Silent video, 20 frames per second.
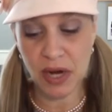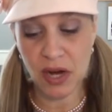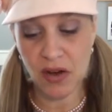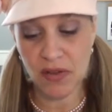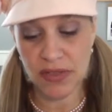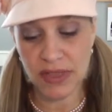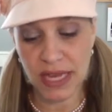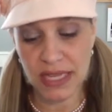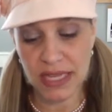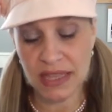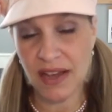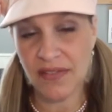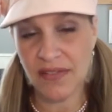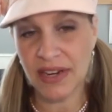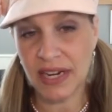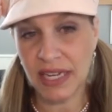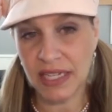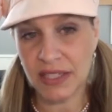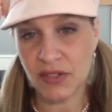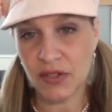both. I'd love an
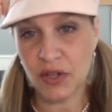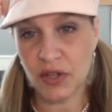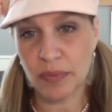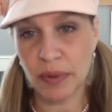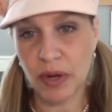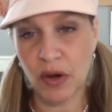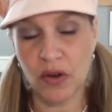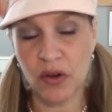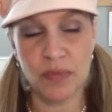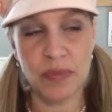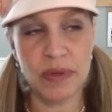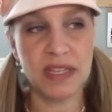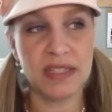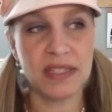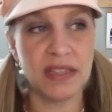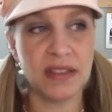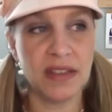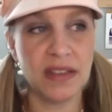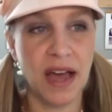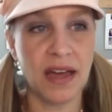answer to both, because a
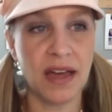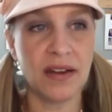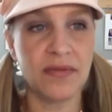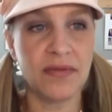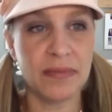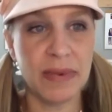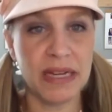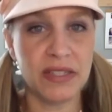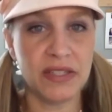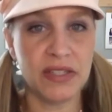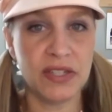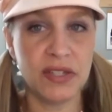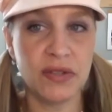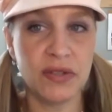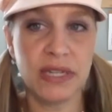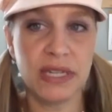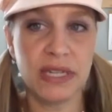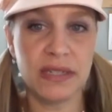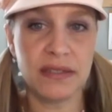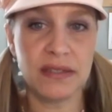lot of my
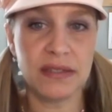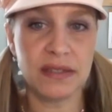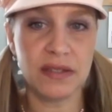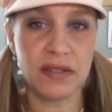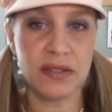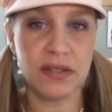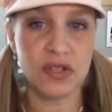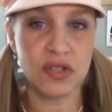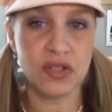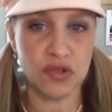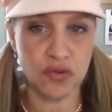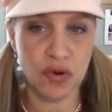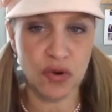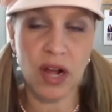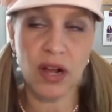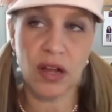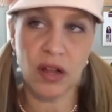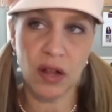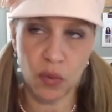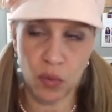students
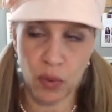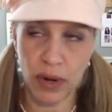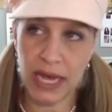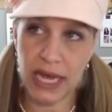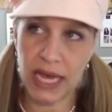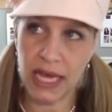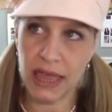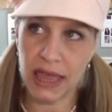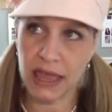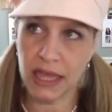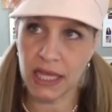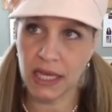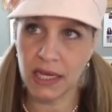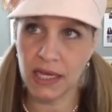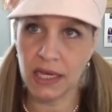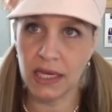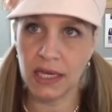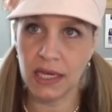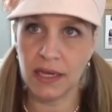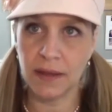struggle with
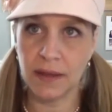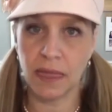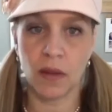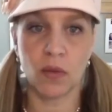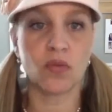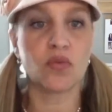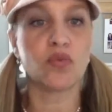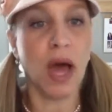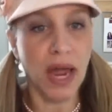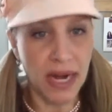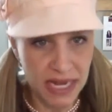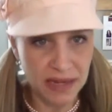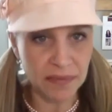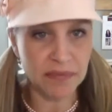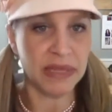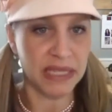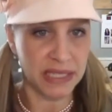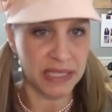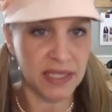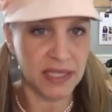running
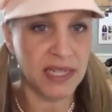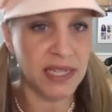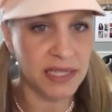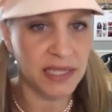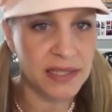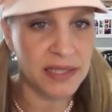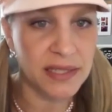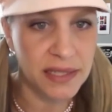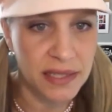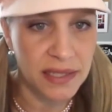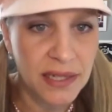business.